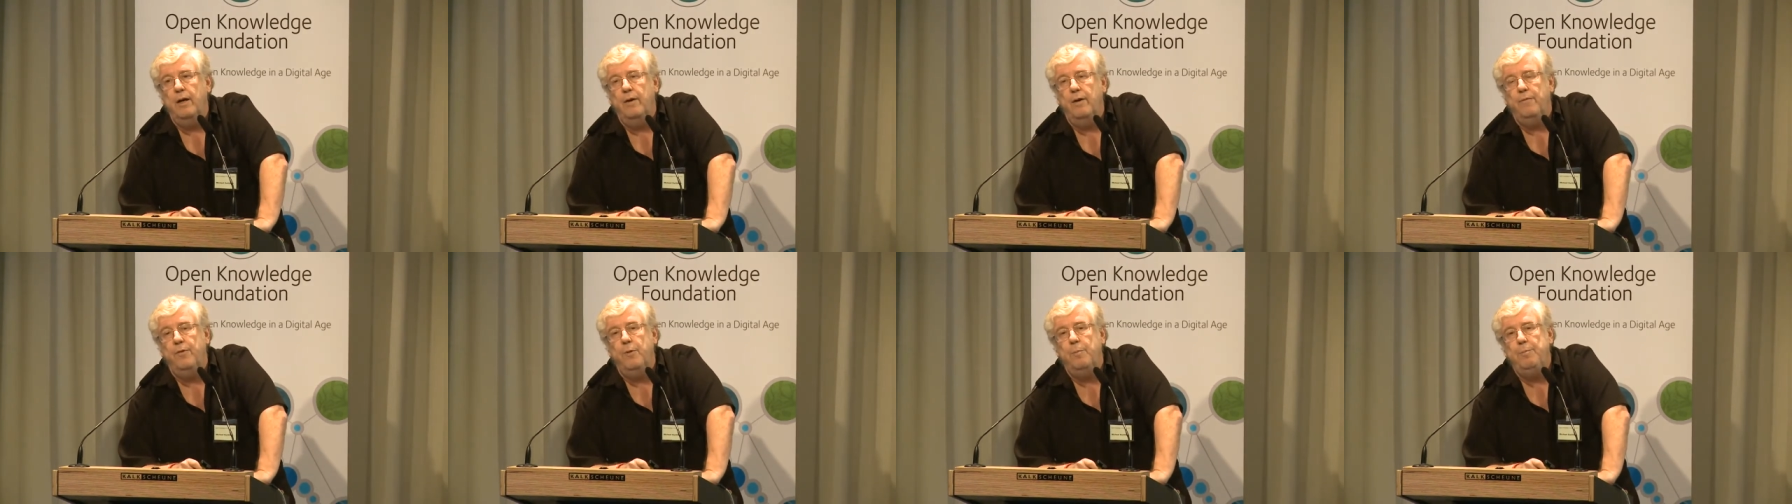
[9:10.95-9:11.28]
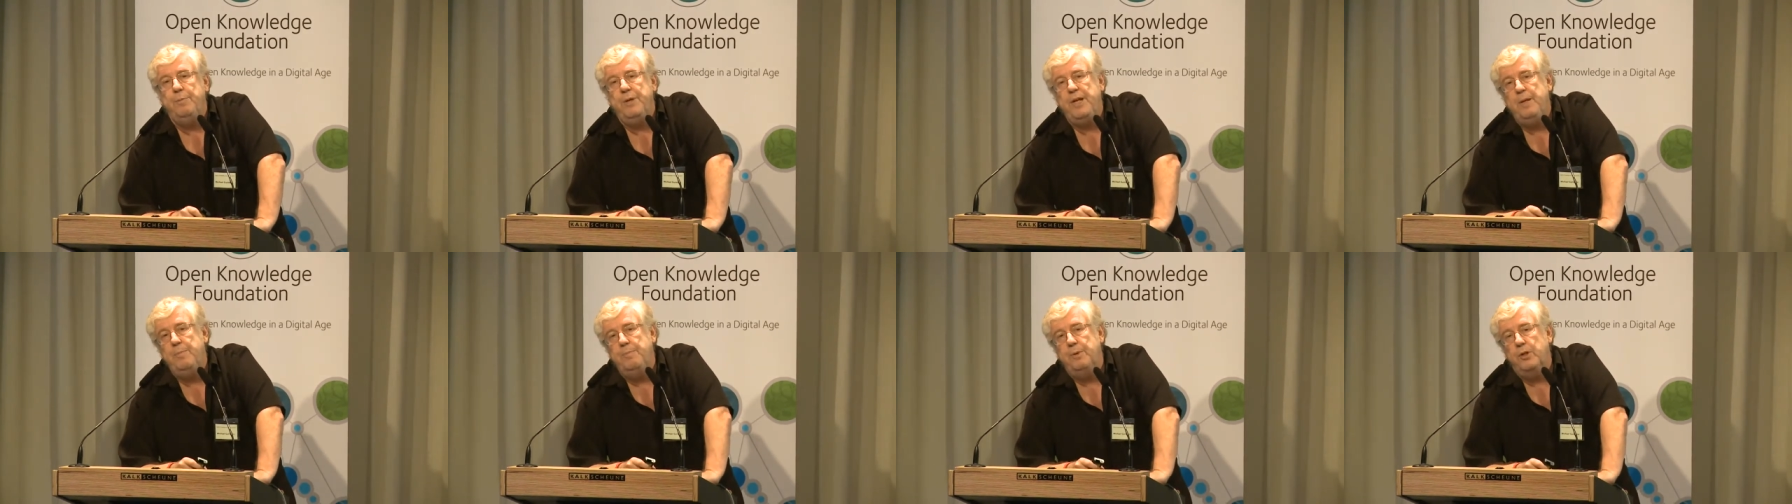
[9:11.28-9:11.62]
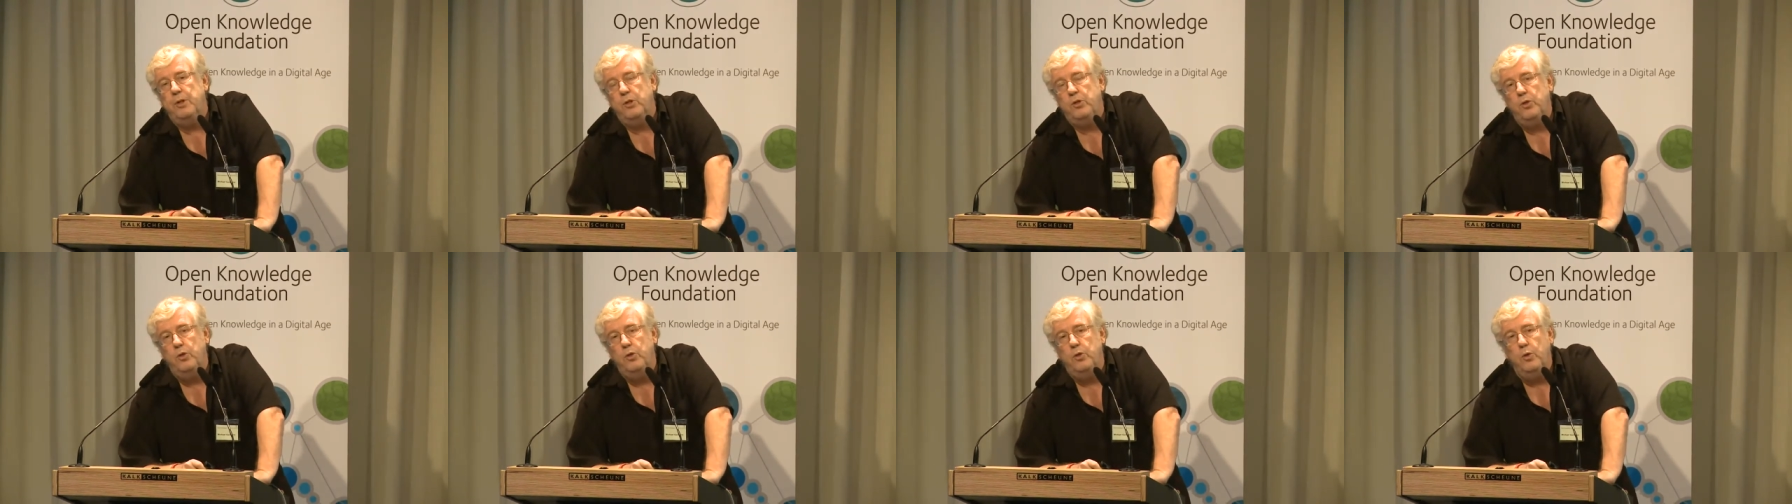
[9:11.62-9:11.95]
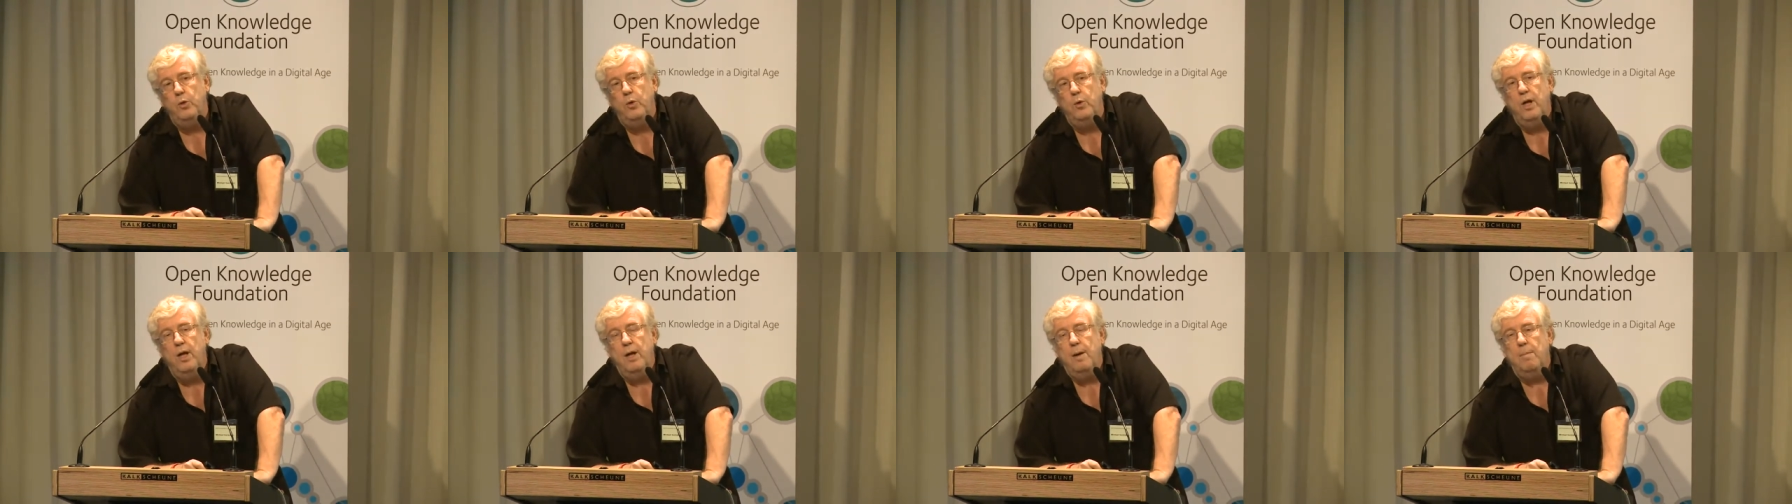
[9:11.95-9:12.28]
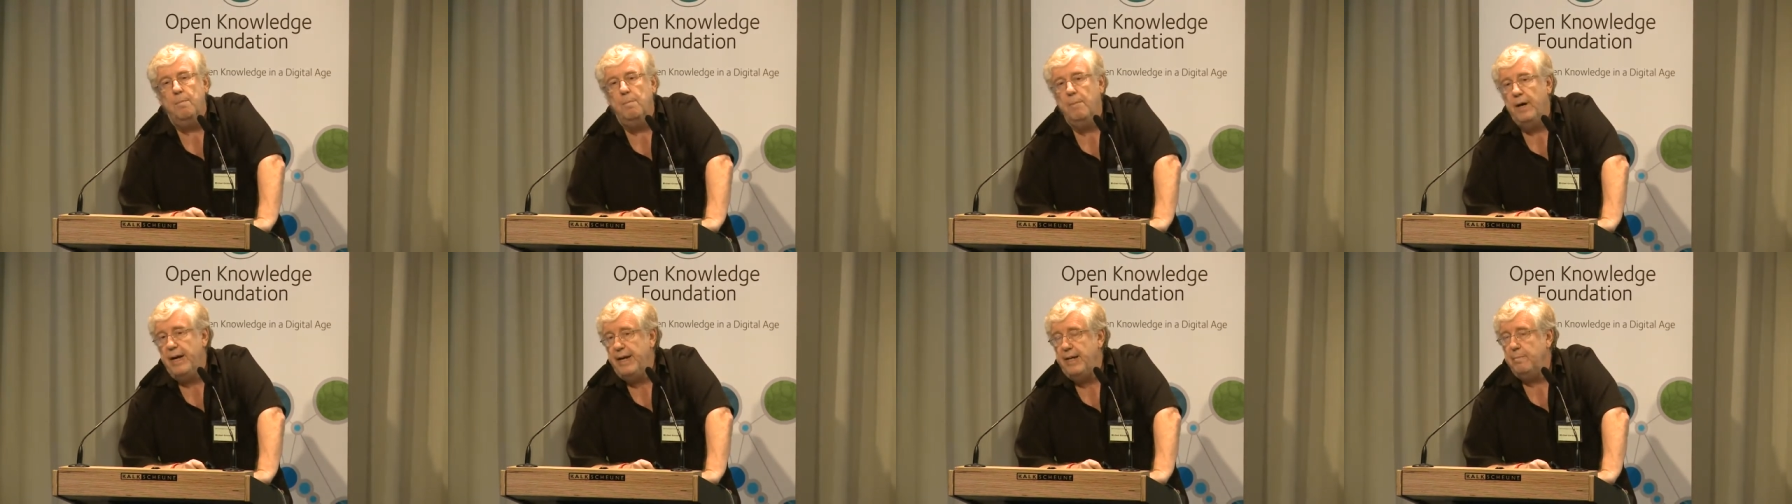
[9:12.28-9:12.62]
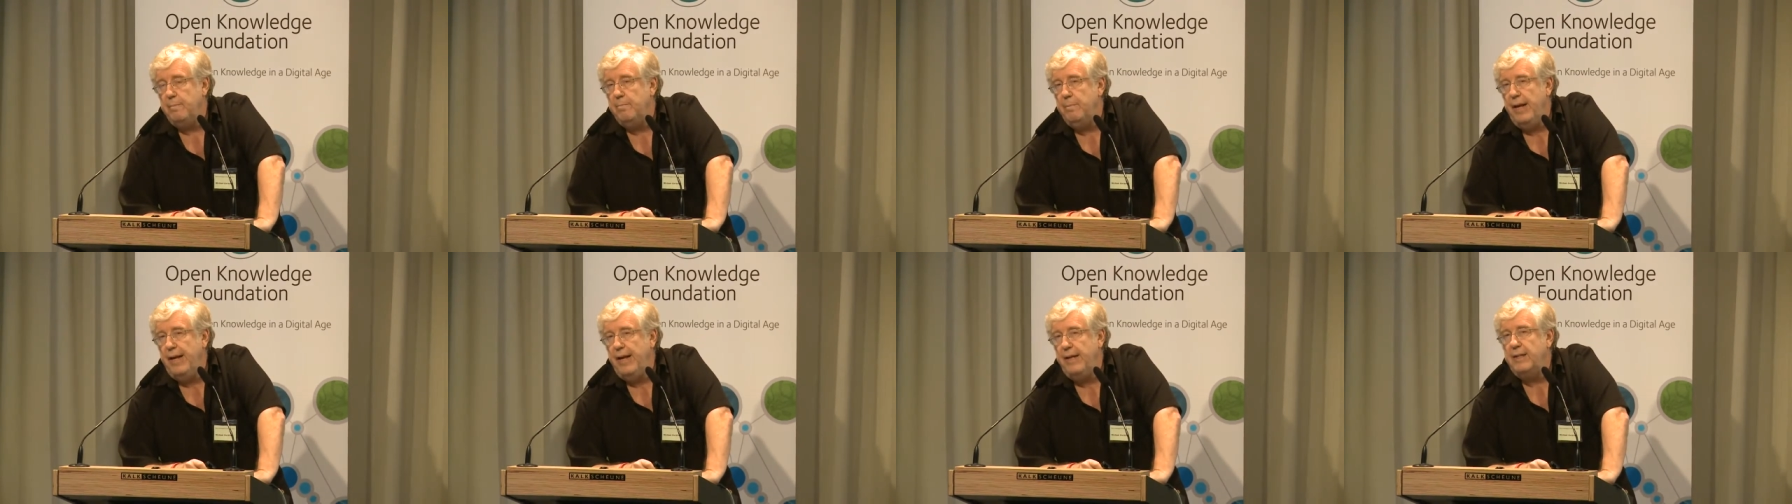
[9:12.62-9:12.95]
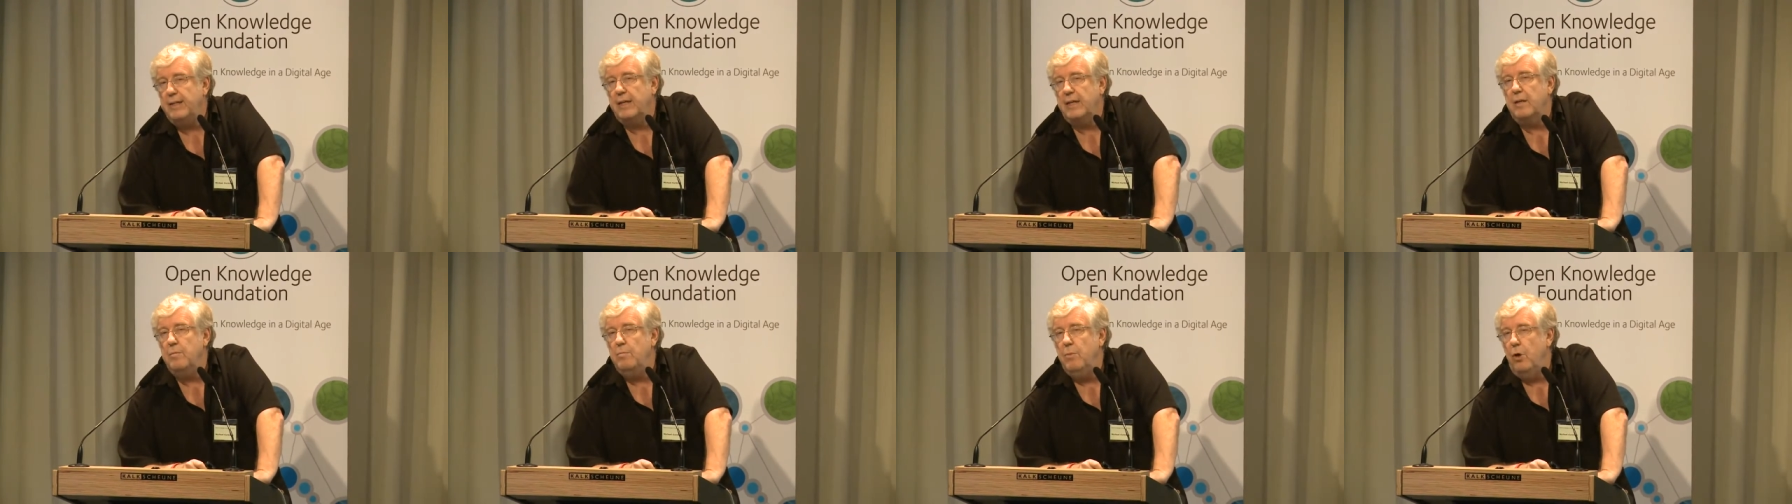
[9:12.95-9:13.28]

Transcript: for people who might make